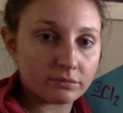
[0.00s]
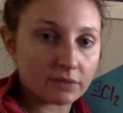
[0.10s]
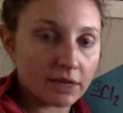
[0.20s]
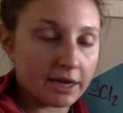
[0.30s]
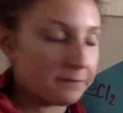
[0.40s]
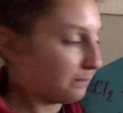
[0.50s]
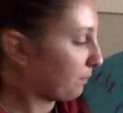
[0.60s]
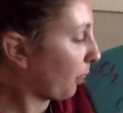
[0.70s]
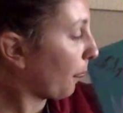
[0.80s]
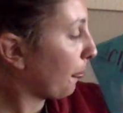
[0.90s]
Okay,
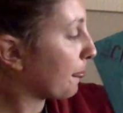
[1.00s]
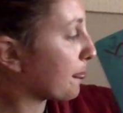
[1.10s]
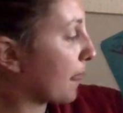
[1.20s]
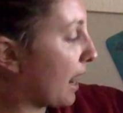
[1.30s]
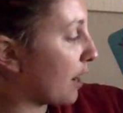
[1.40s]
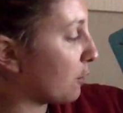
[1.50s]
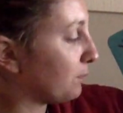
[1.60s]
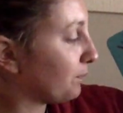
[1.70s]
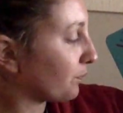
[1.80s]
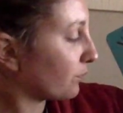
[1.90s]
now
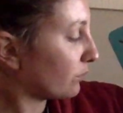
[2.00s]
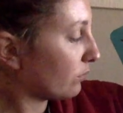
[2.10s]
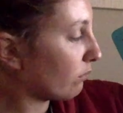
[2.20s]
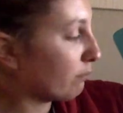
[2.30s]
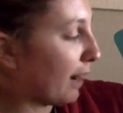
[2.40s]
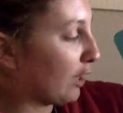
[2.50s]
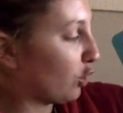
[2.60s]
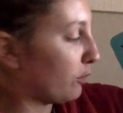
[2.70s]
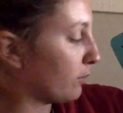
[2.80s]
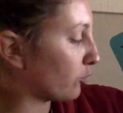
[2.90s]
my
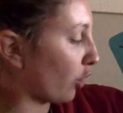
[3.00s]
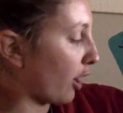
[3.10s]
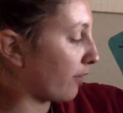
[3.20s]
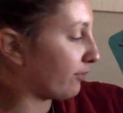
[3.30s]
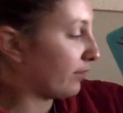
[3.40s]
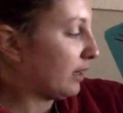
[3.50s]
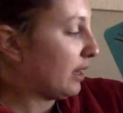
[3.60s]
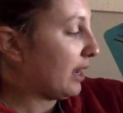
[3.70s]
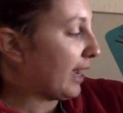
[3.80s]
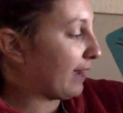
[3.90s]
aluminums are off.
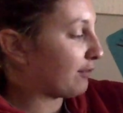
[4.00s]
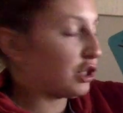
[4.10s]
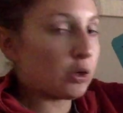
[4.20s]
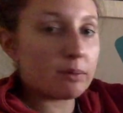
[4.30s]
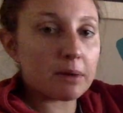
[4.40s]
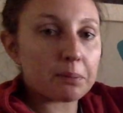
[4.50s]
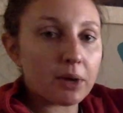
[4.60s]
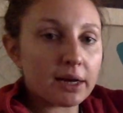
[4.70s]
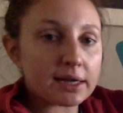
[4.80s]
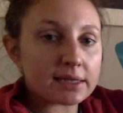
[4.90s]
I have 2 on my
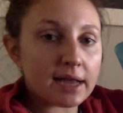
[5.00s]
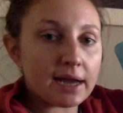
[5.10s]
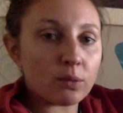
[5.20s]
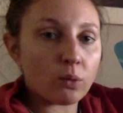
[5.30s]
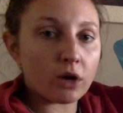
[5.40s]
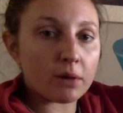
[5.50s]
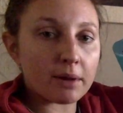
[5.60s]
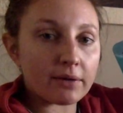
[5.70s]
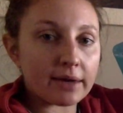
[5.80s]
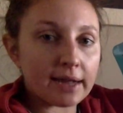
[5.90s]
product side, 1 on my
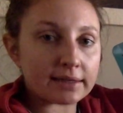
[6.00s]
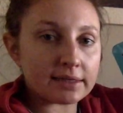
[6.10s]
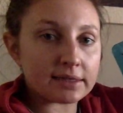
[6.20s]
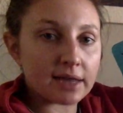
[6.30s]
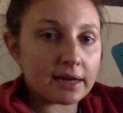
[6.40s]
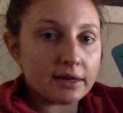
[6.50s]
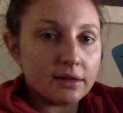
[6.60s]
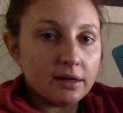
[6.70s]
reactant side.